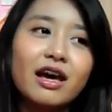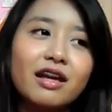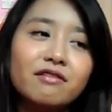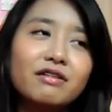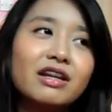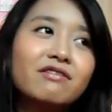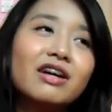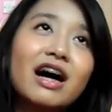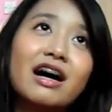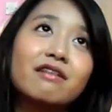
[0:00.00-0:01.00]
and
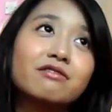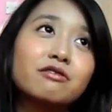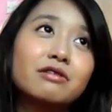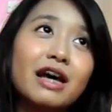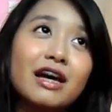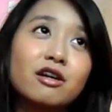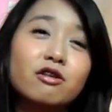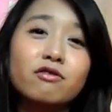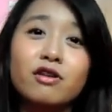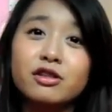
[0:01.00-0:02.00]
whenever I have to
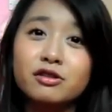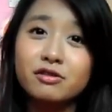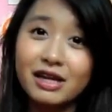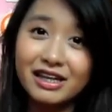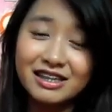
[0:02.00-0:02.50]
like go for a school